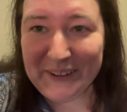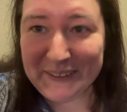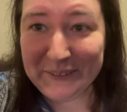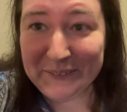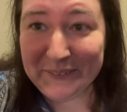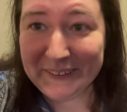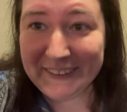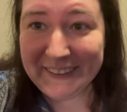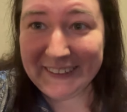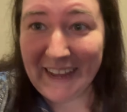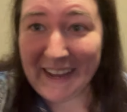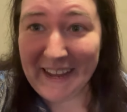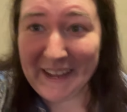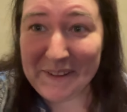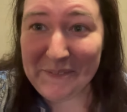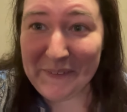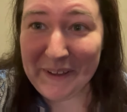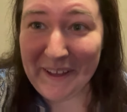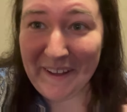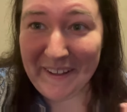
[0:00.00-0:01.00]
as I was saying,
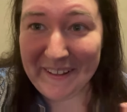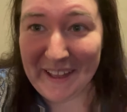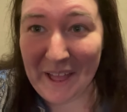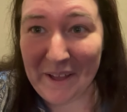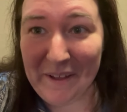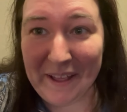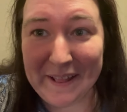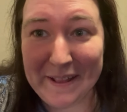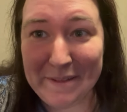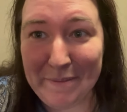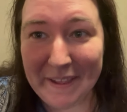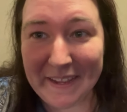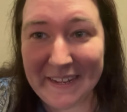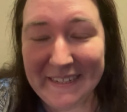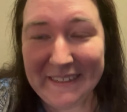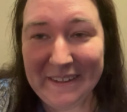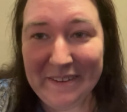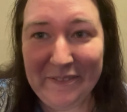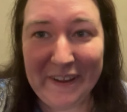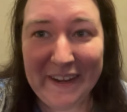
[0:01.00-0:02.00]
we are now in the
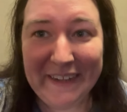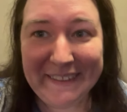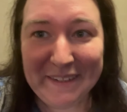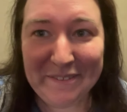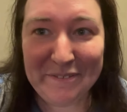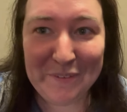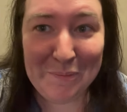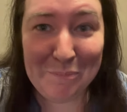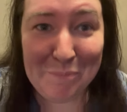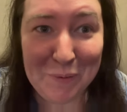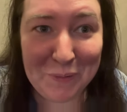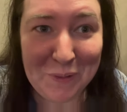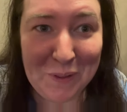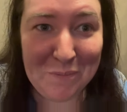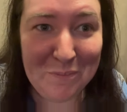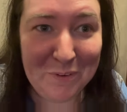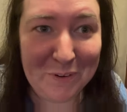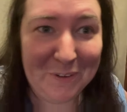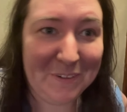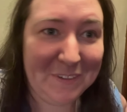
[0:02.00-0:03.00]
Piccadilly Theatre for Moulin
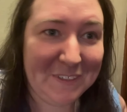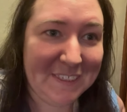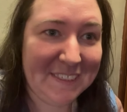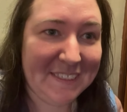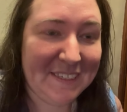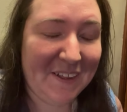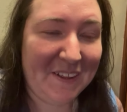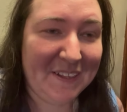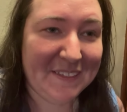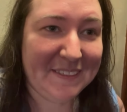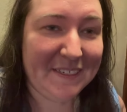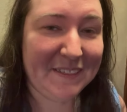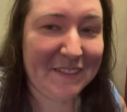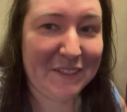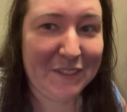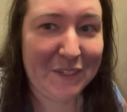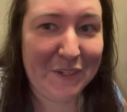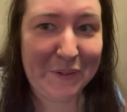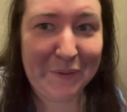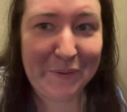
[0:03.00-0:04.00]
Rouge. It starts at
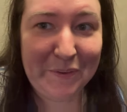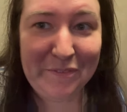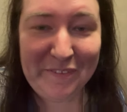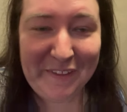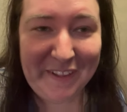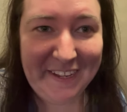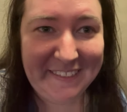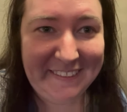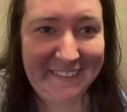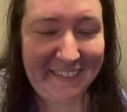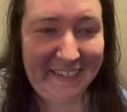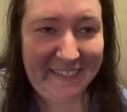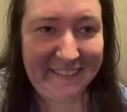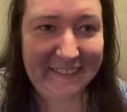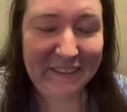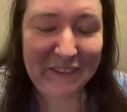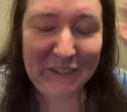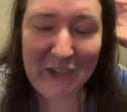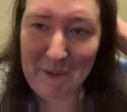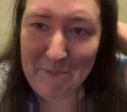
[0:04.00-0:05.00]
2:30.
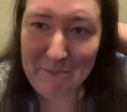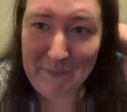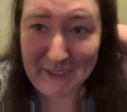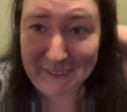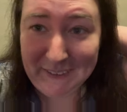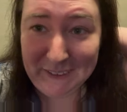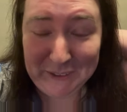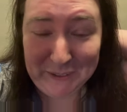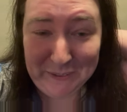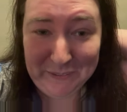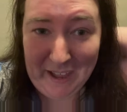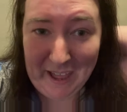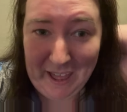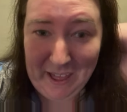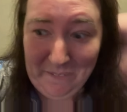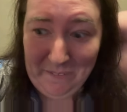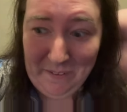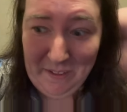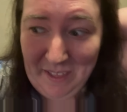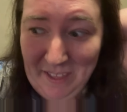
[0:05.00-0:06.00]
It's 2:10 now.
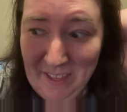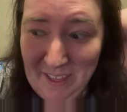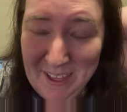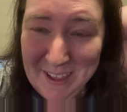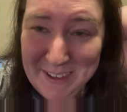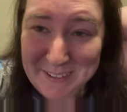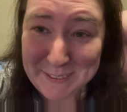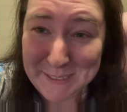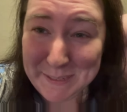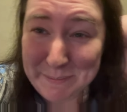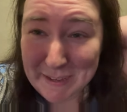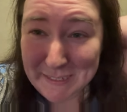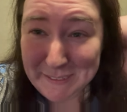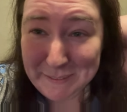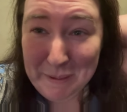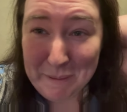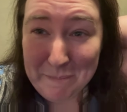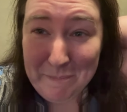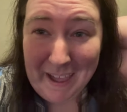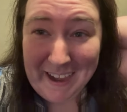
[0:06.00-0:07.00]
Just picked up
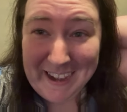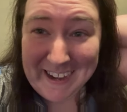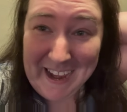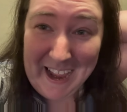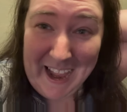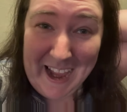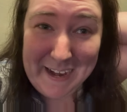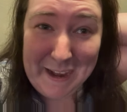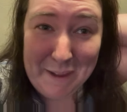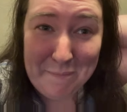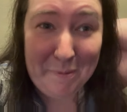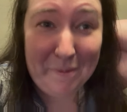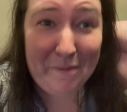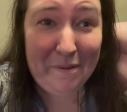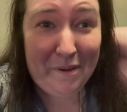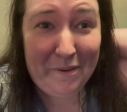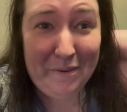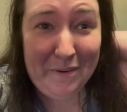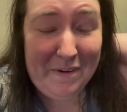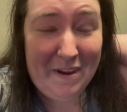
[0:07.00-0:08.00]
a magnet and a
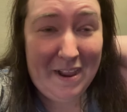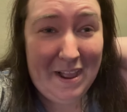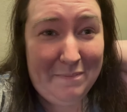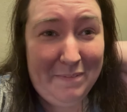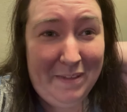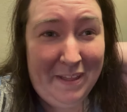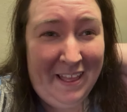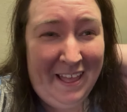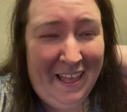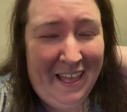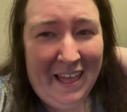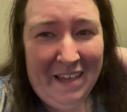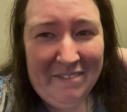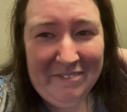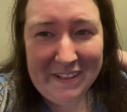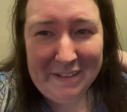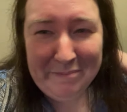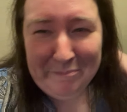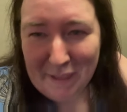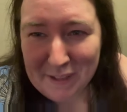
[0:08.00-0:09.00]
programme. I
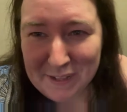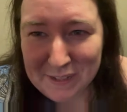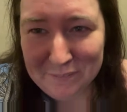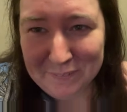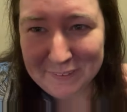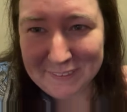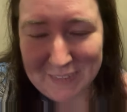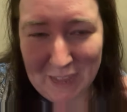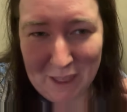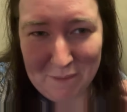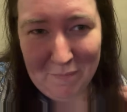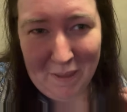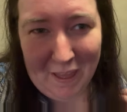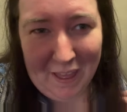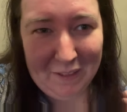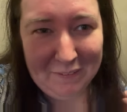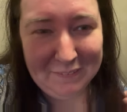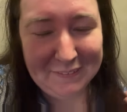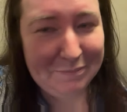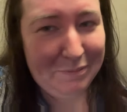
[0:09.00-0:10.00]
think the magnet was
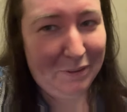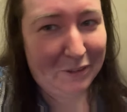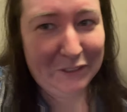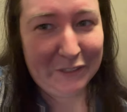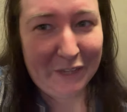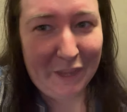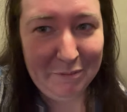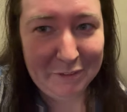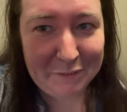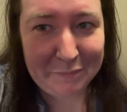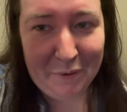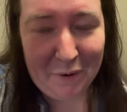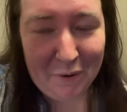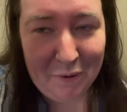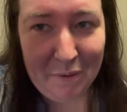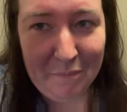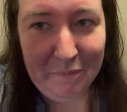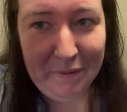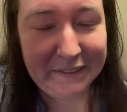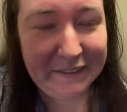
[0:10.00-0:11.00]
£10. I'm not sure how much the
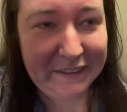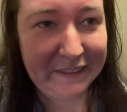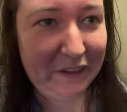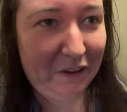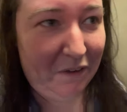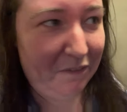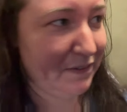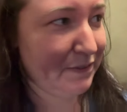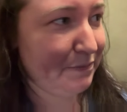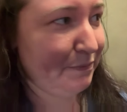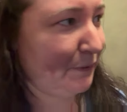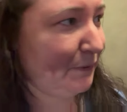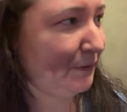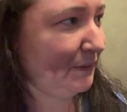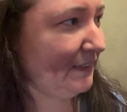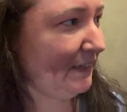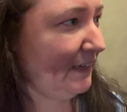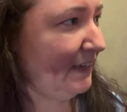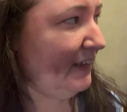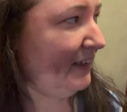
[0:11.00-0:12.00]
programme was because Lawrence bought
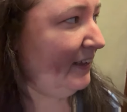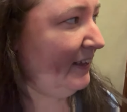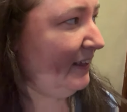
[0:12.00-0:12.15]
it.